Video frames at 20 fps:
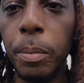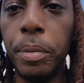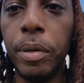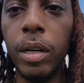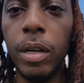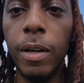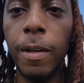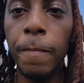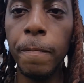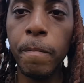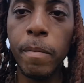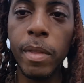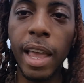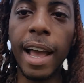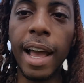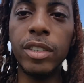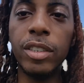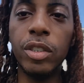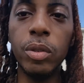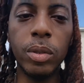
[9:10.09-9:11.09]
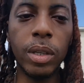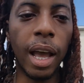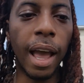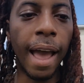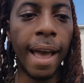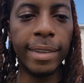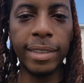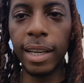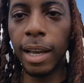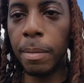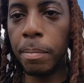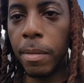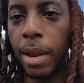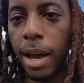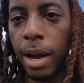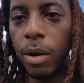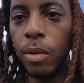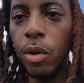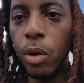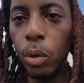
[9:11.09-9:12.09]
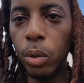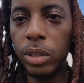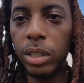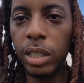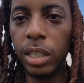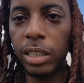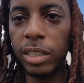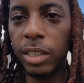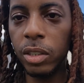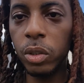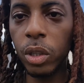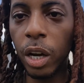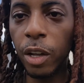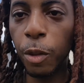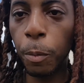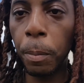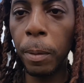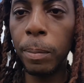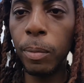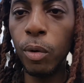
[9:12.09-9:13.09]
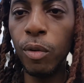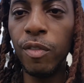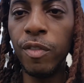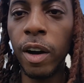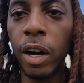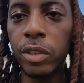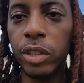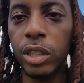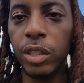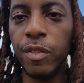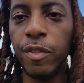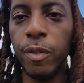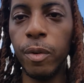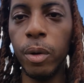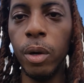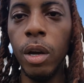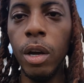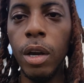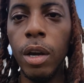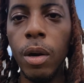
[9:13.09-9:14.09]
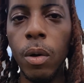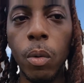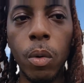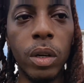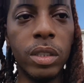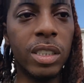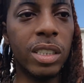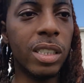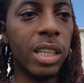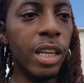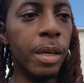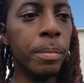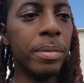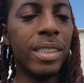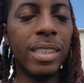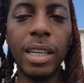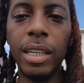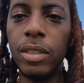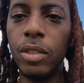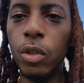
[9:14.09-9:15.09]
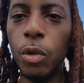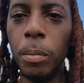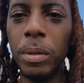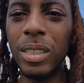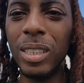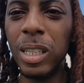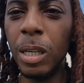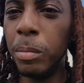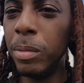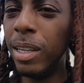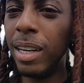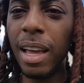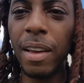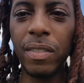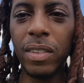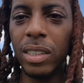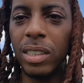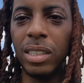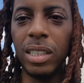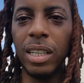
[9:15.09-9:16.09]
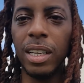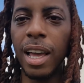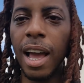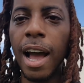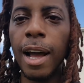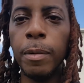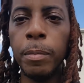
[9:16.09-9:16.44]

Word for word: But as you as I'm now noticing, because there's other people who vouched for what Slim said too, but Slim didn't have to say that.